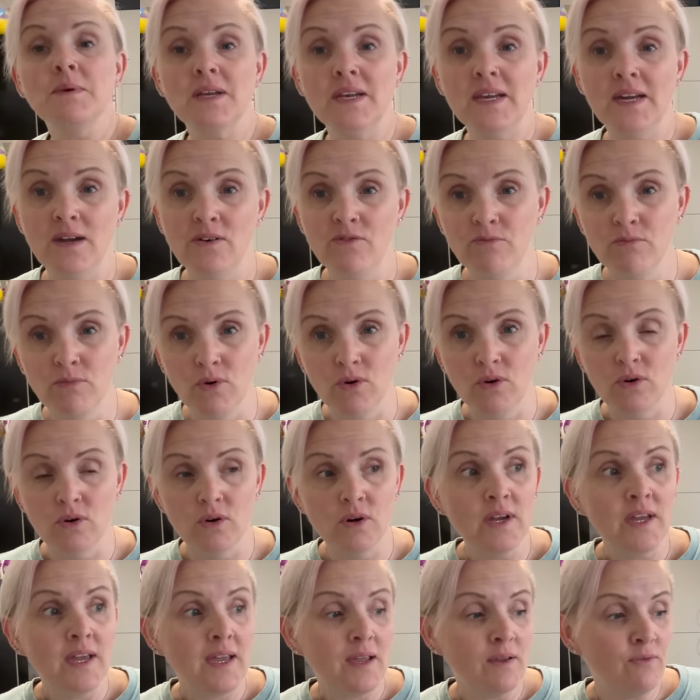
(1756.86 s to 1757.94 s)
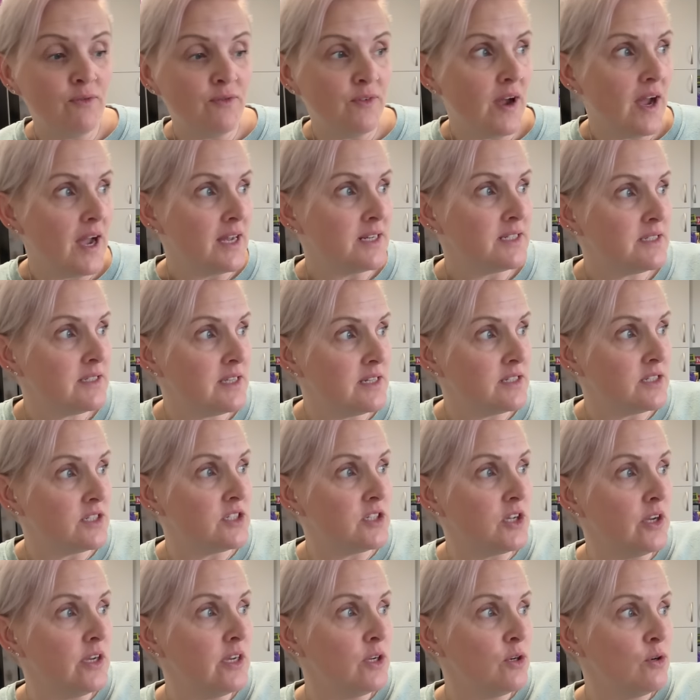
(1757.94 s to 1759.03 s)
going to have more. In fact, there's a
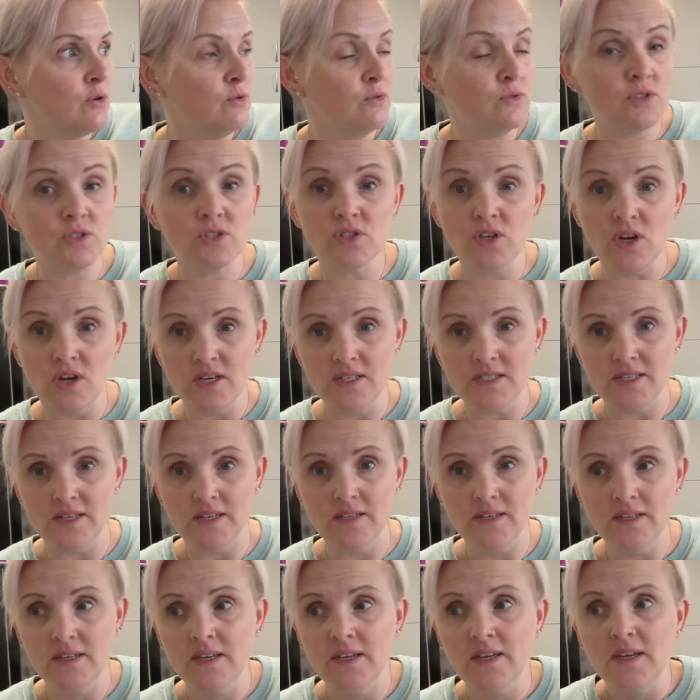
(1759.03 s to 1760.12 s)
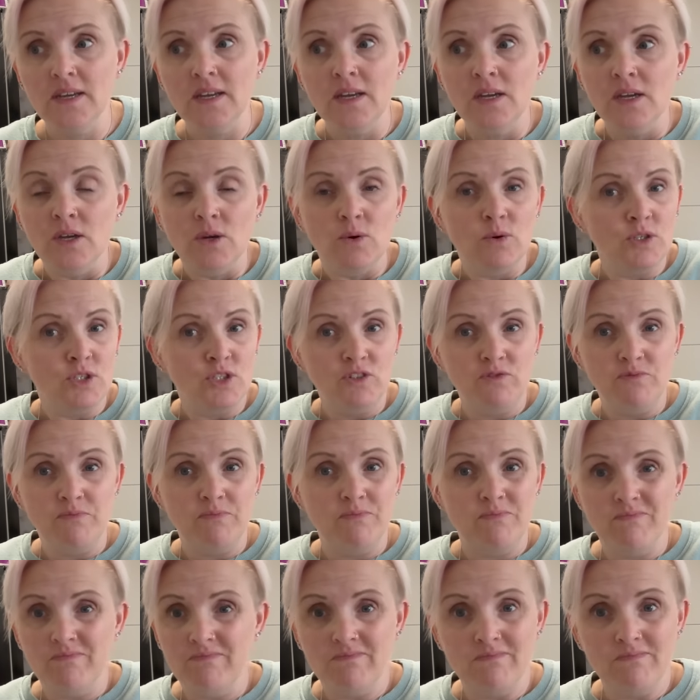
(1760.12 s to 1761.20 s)
site called Cider which you
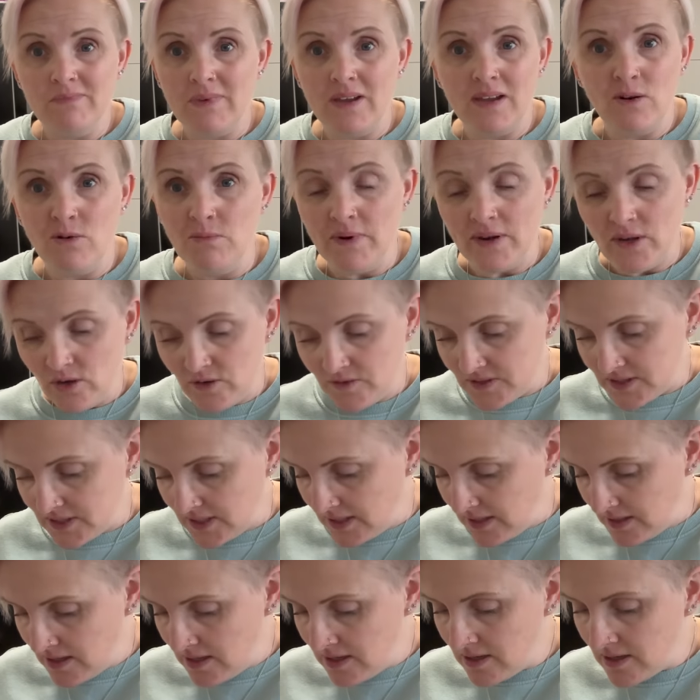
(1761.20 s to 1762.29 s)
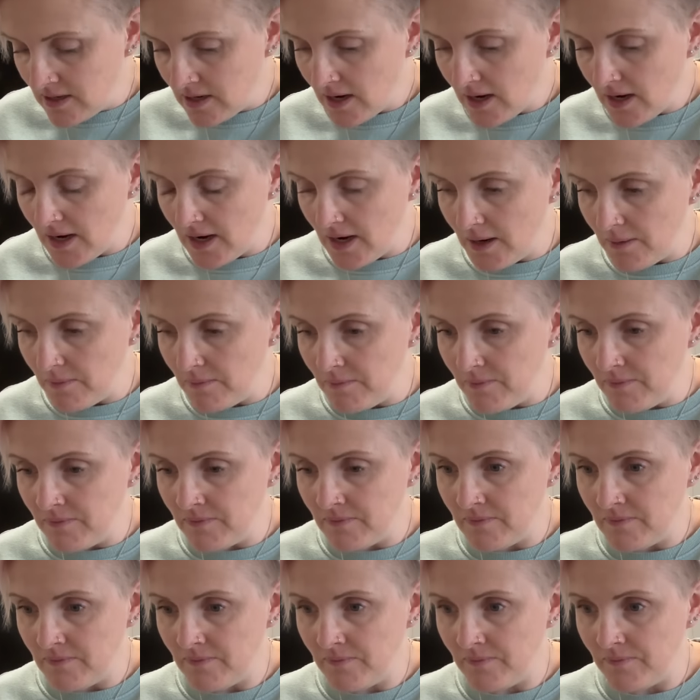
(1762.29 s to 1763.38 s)
may or may not have seen. I'm
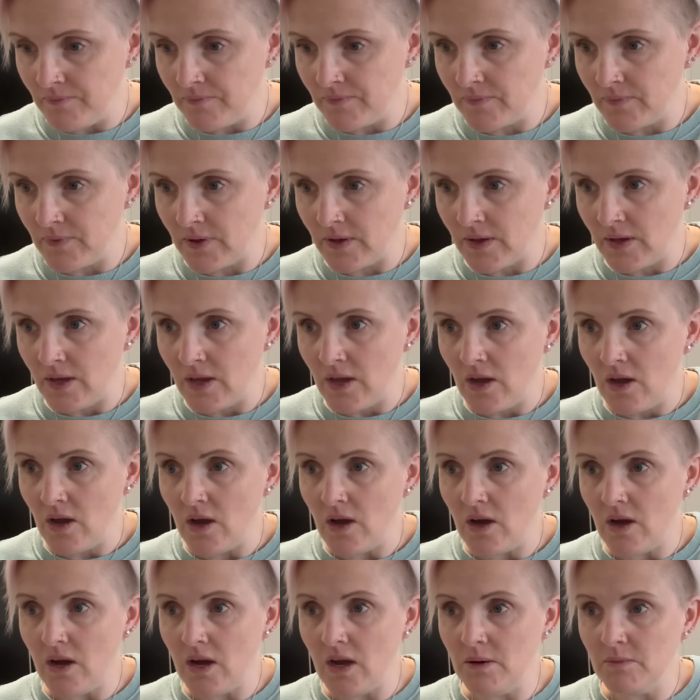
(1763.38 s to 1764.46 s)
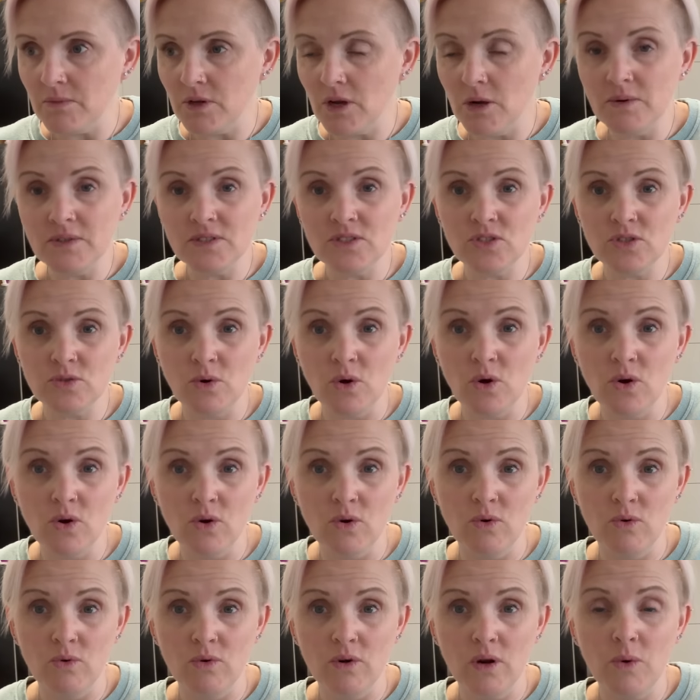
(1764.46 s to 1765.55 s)
going to do a
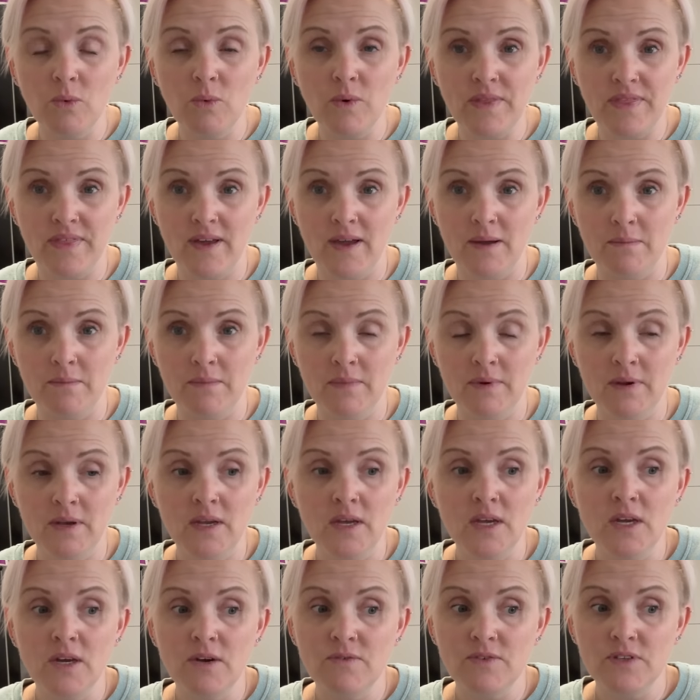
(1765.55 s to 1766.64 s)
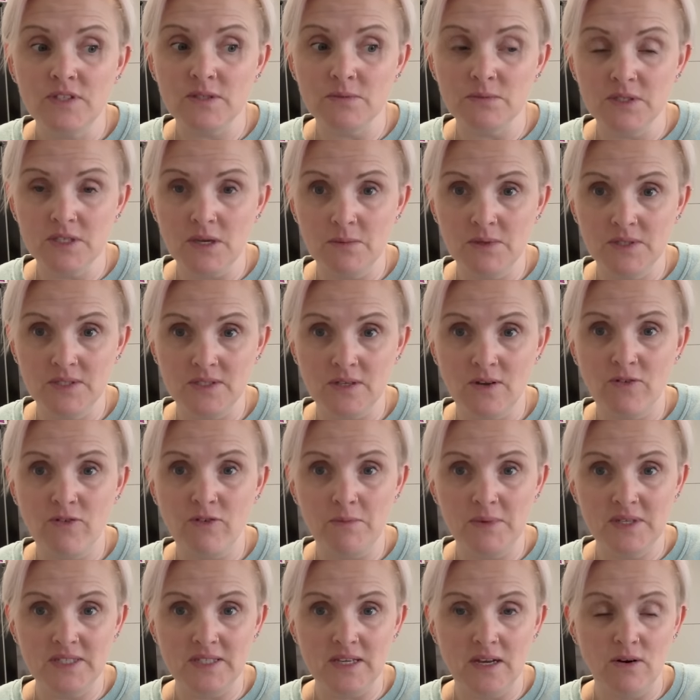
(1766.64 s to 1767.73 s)
haul with them for some summer stuff for
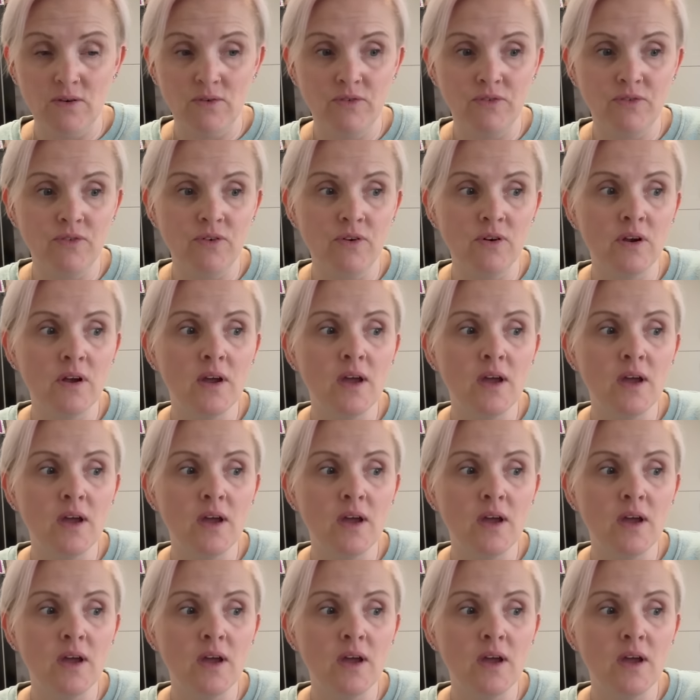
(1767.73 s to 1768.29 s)
myself.